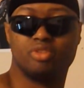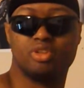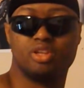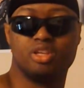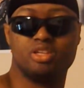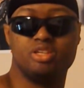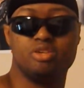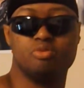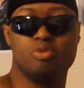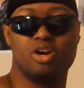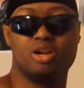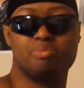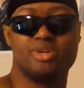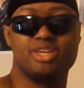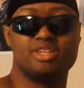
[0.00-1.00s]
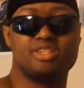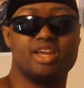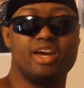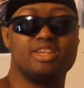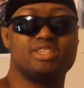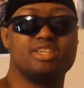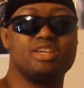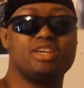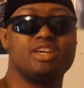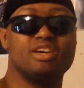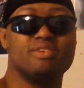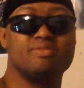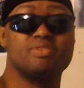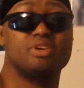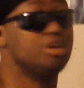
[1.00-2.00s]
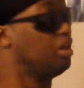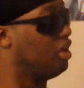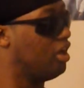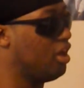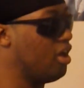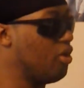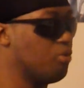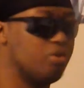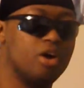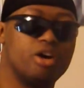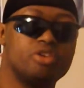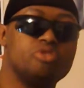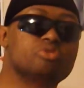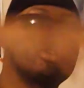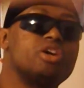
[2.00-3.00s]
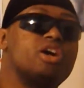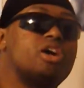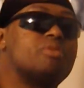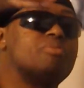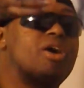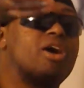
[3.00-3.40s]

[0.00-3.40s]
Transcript: You want a piece of ATM? Well, you come